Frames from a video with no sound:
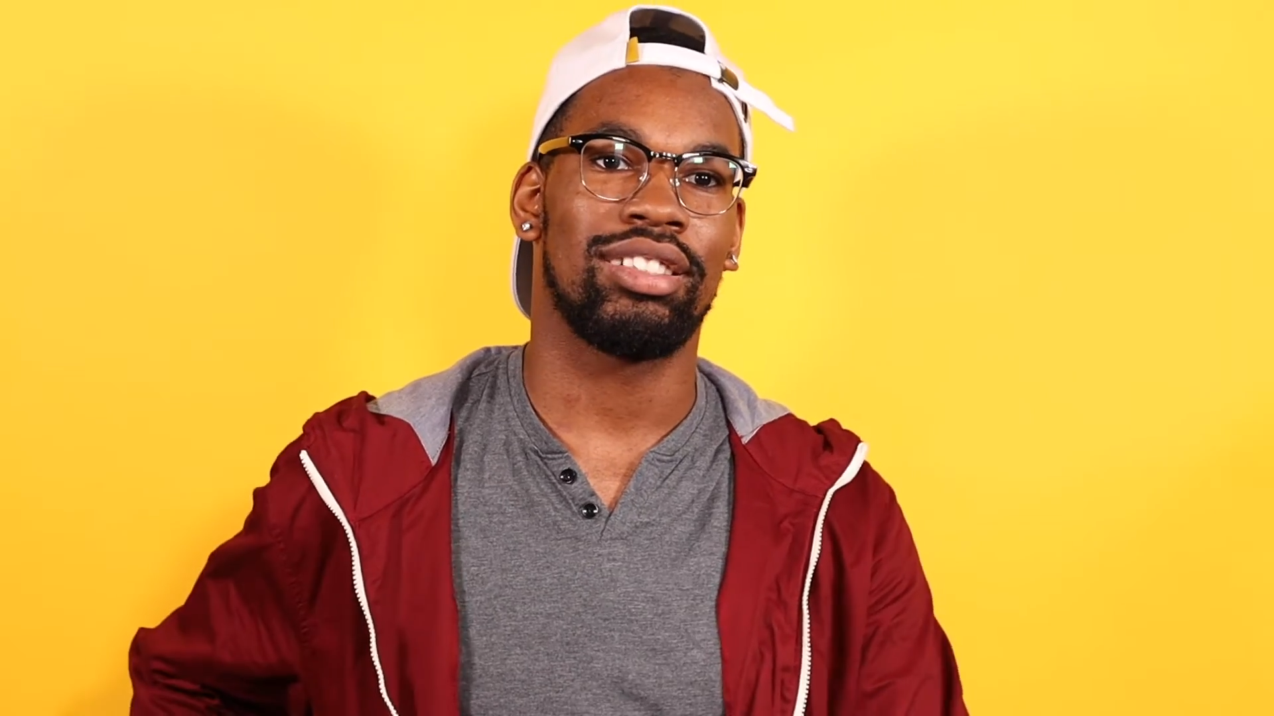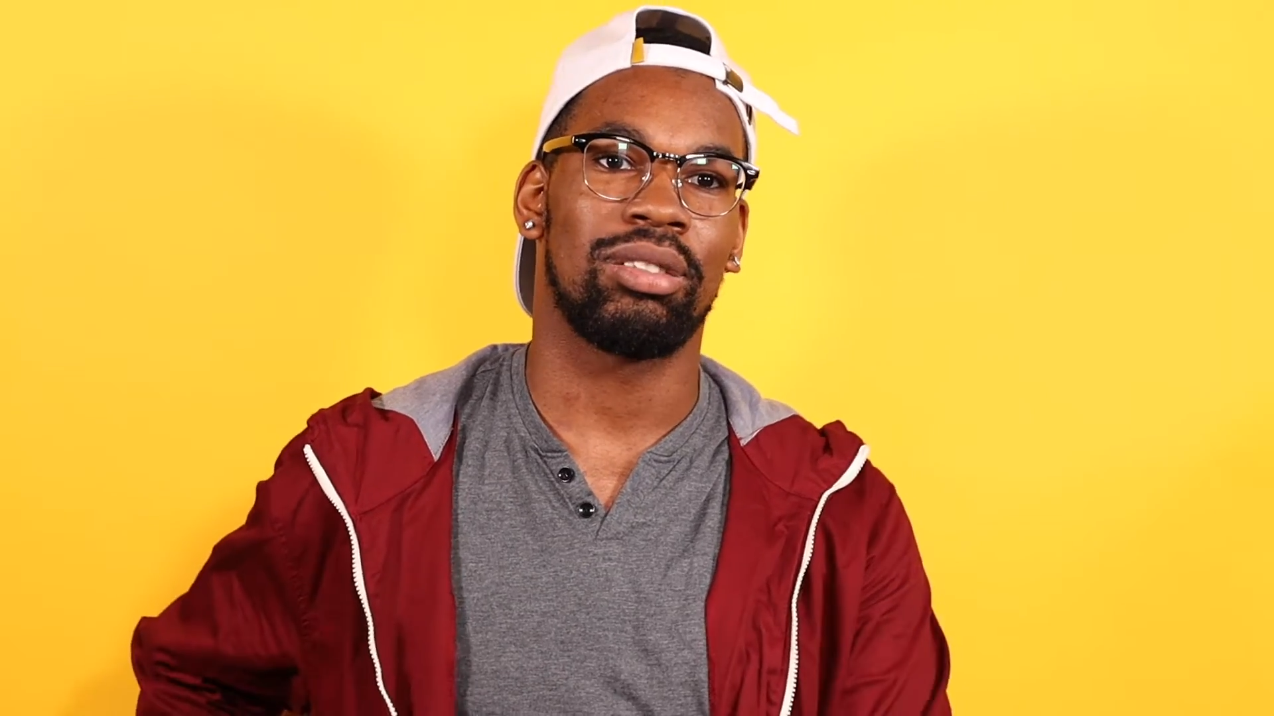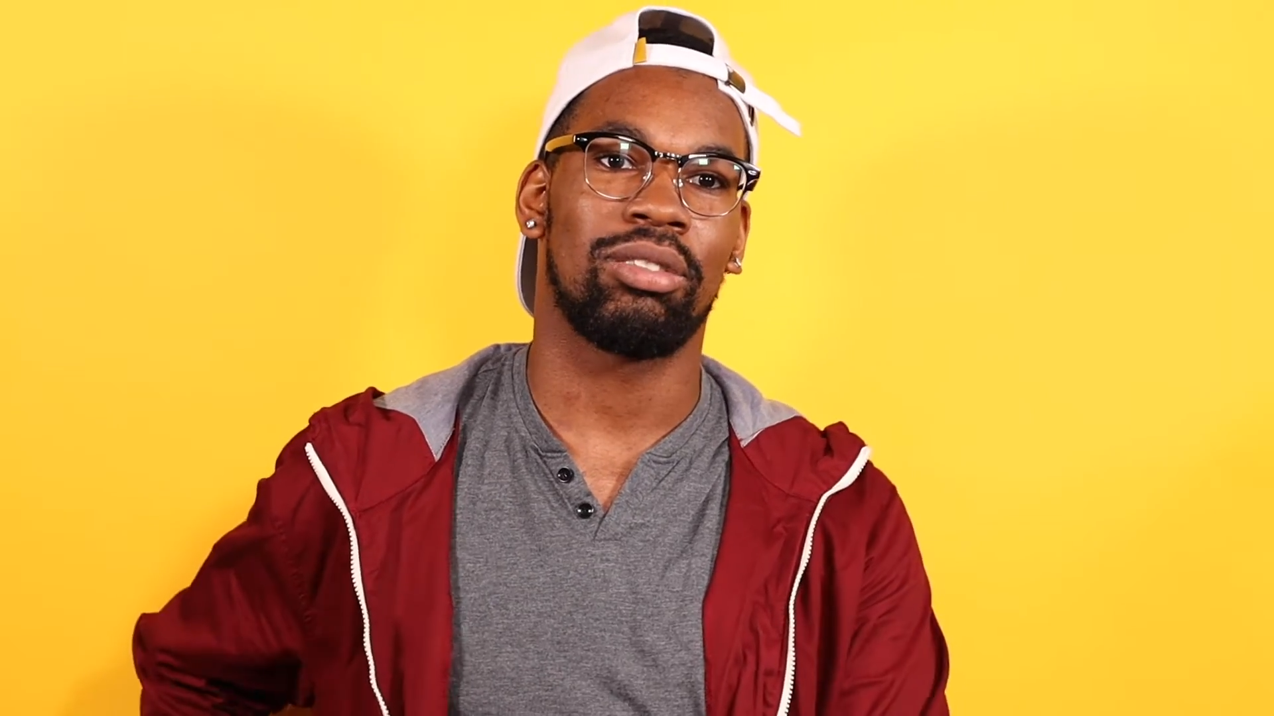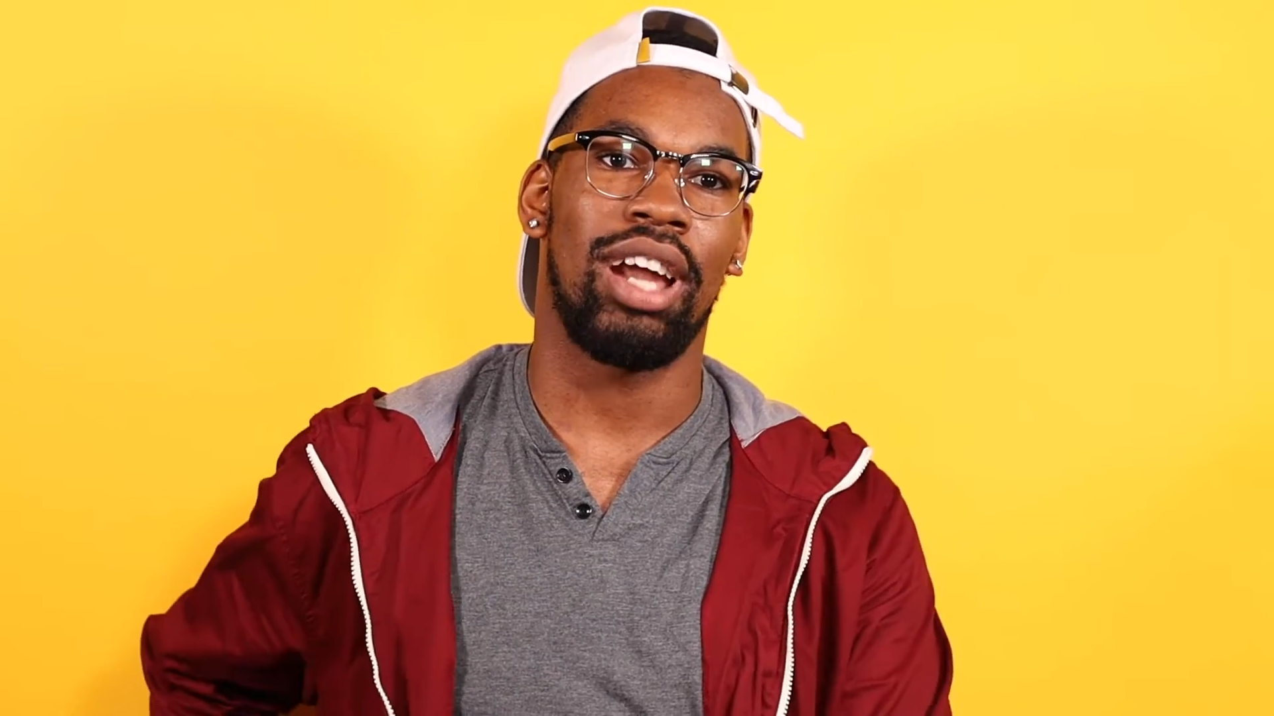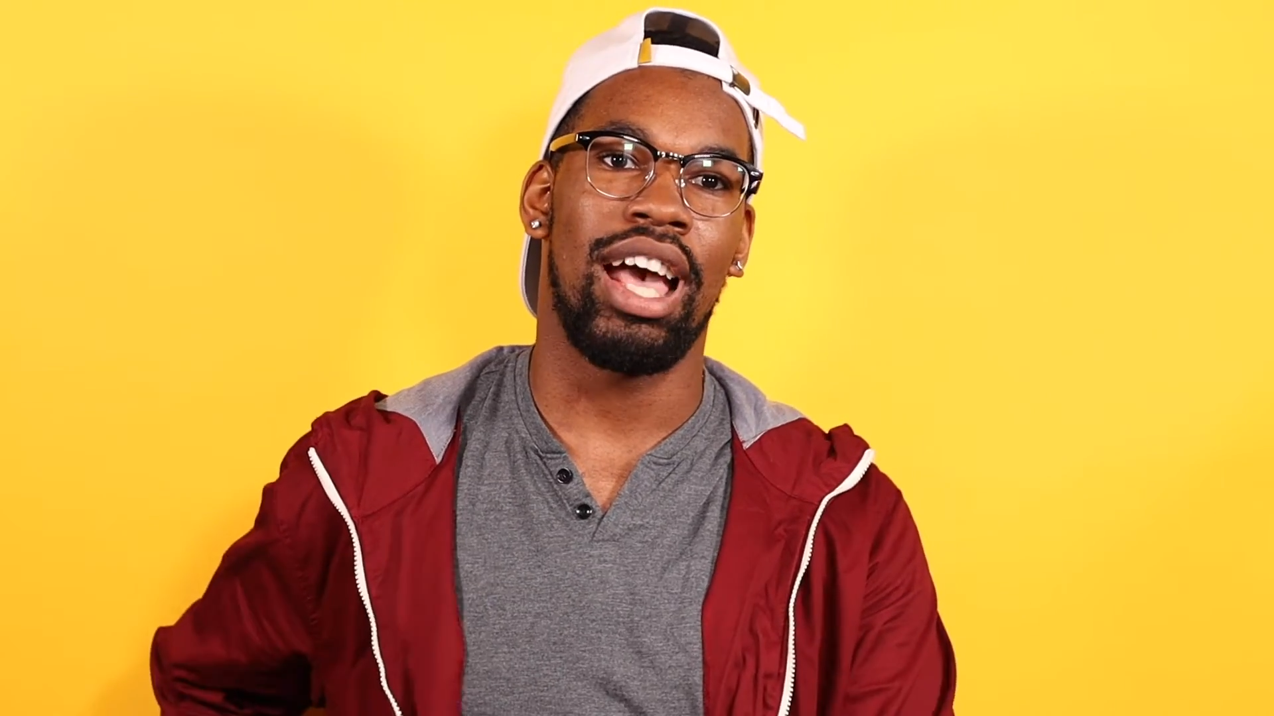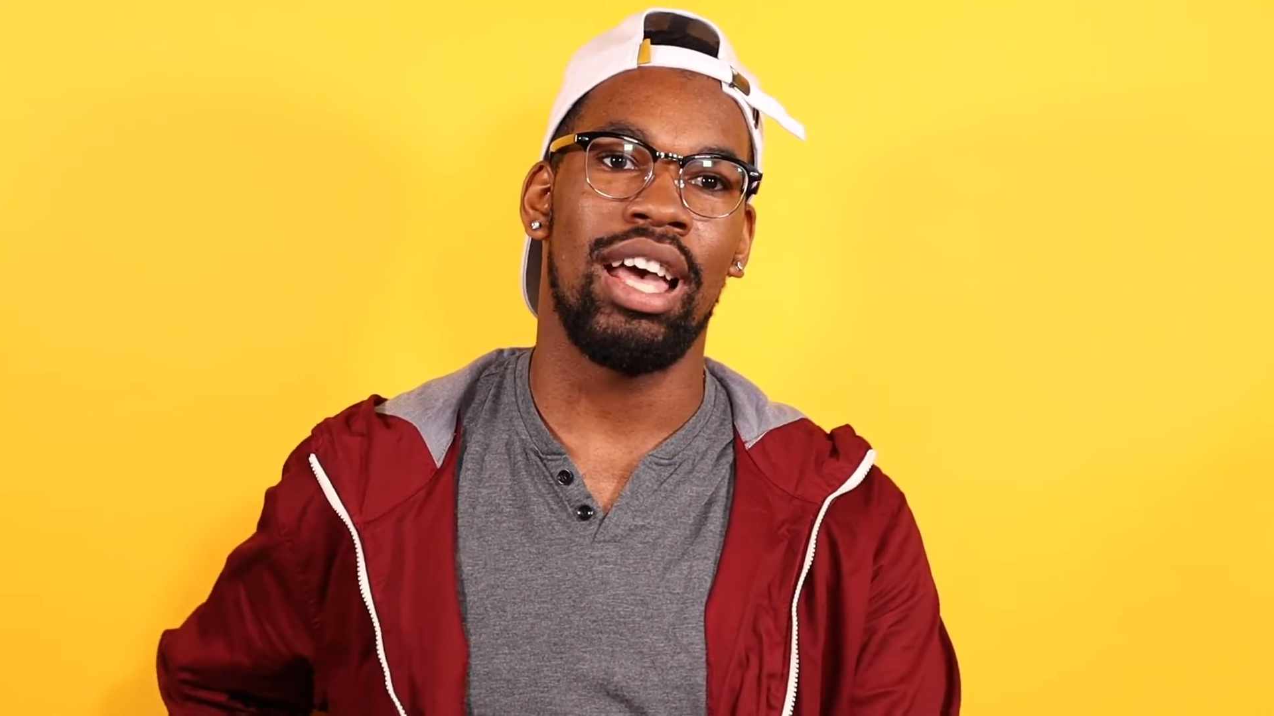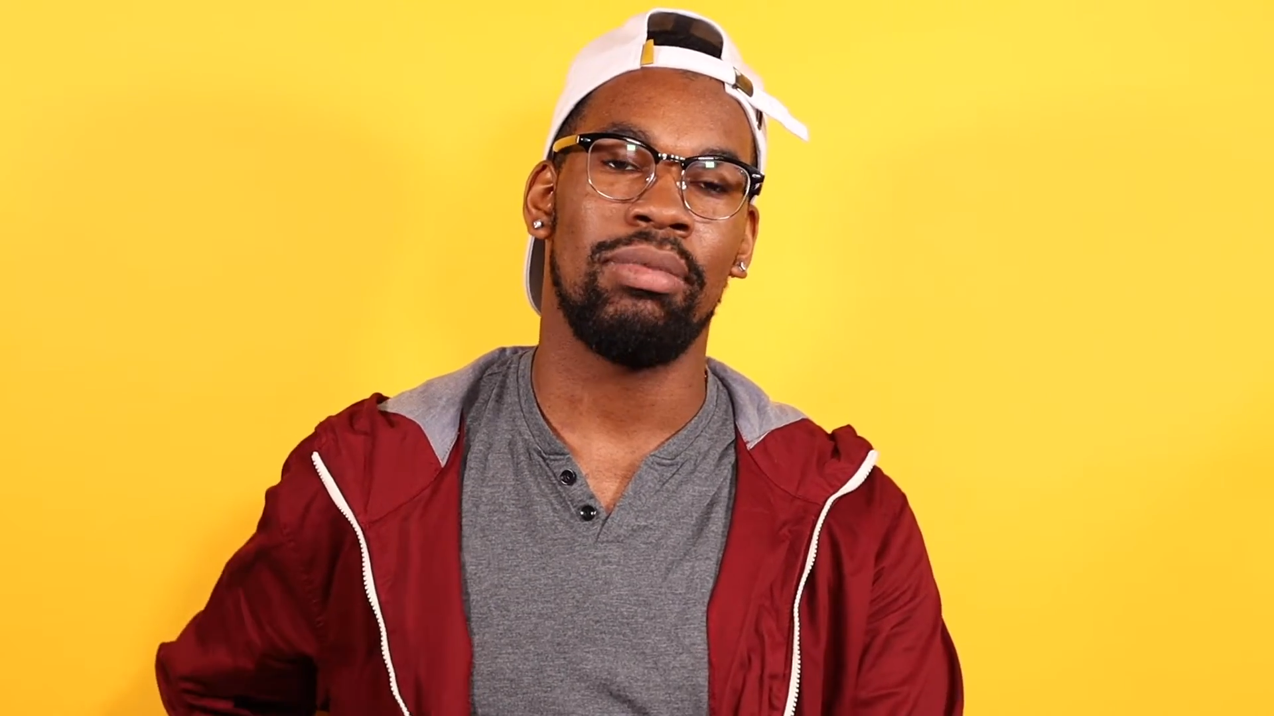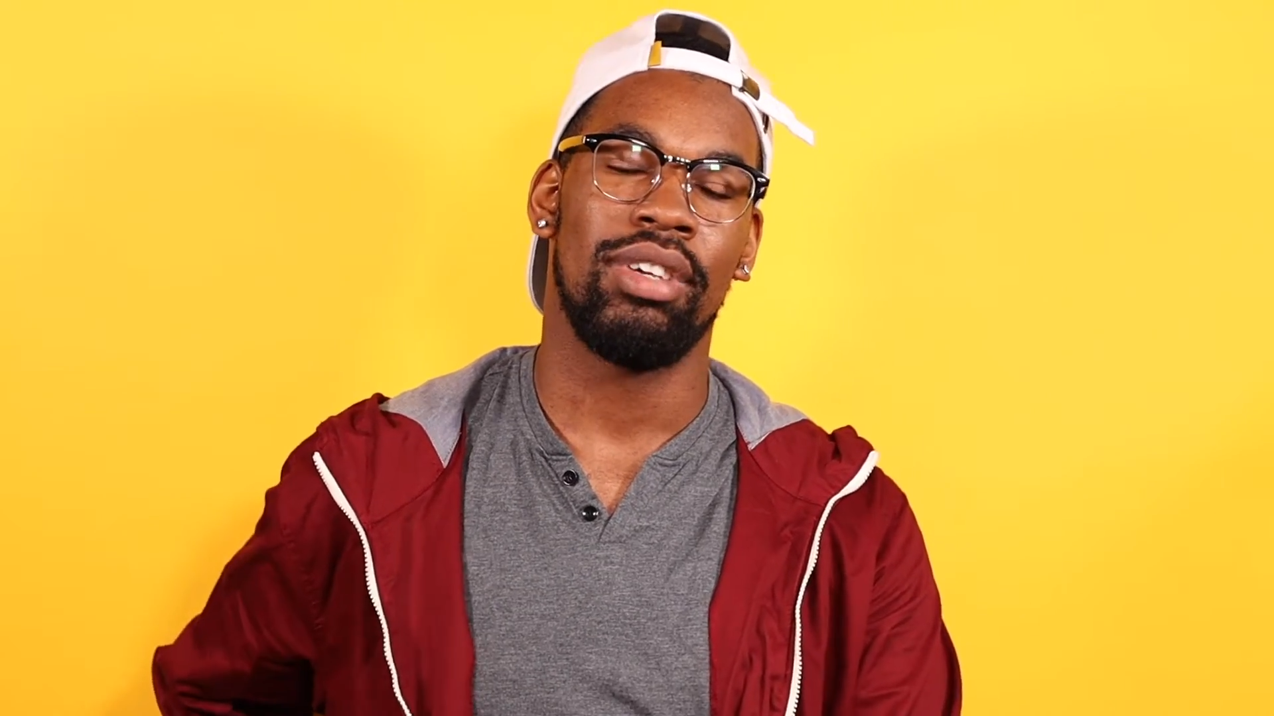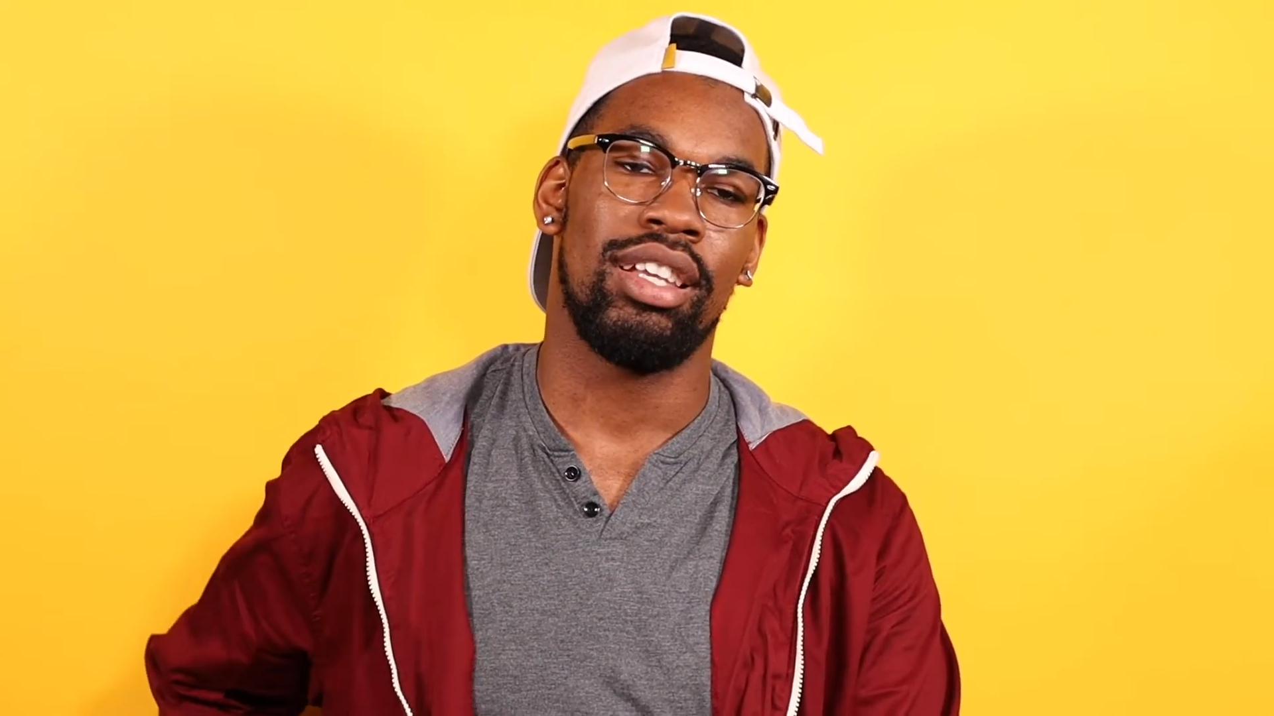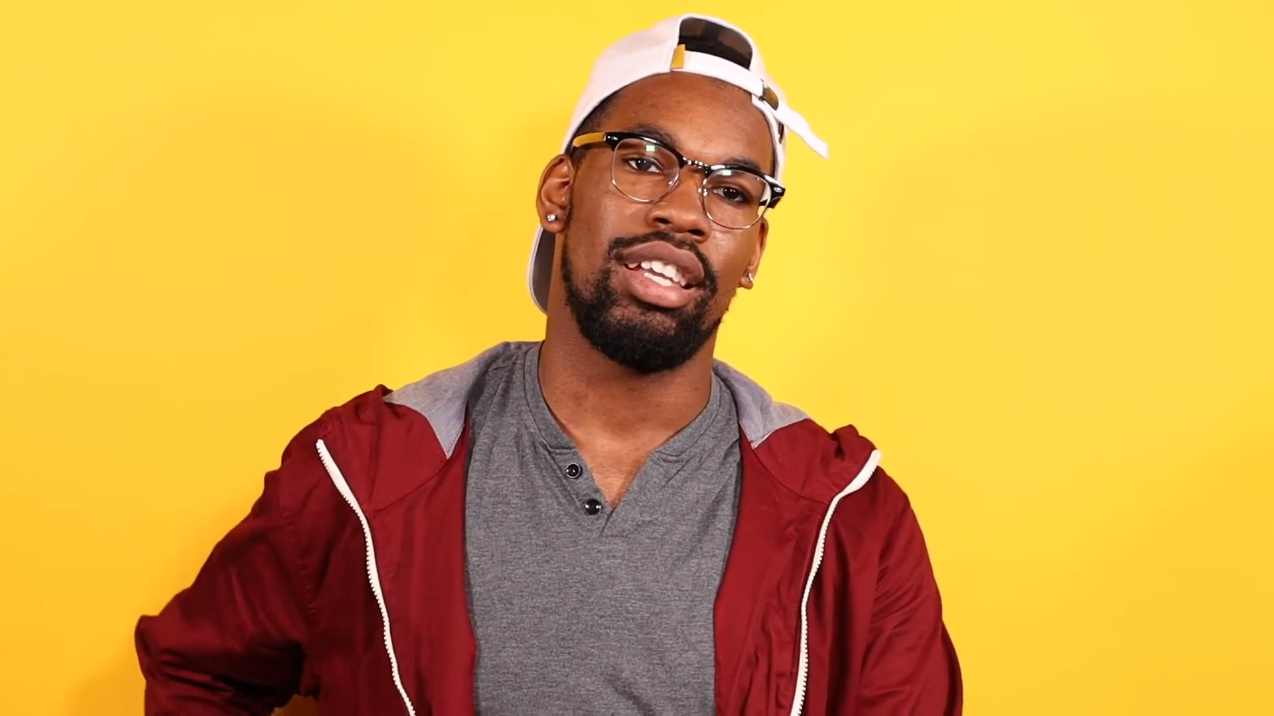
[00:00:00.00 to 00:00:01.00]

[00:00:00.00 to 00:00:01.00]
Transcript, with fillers: subscribe,